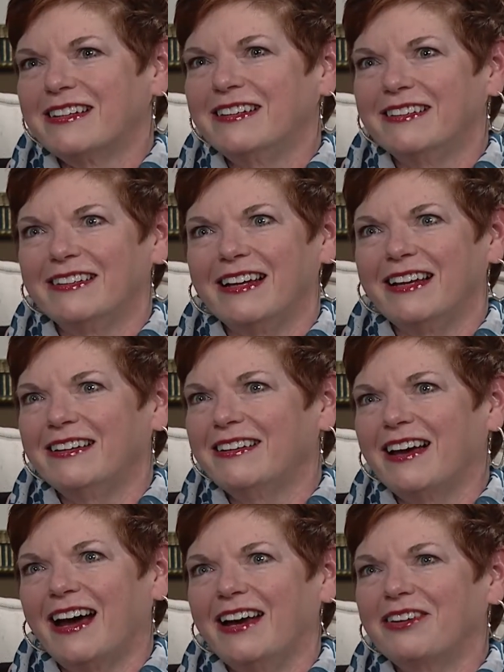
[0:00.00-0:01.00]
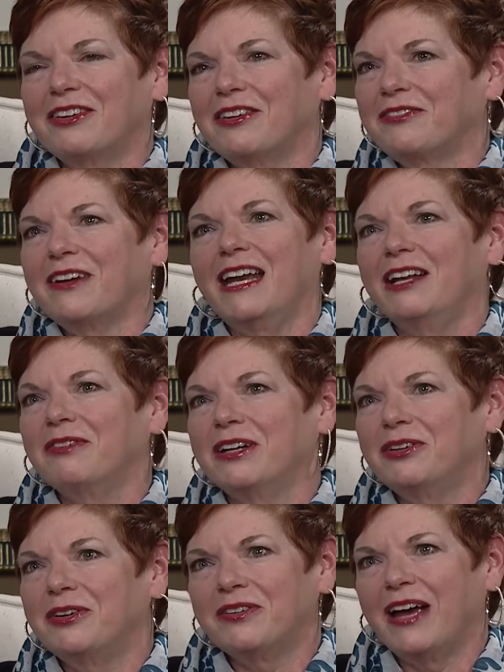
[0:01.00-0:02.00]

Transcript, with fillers: And, and I don't know if anyone who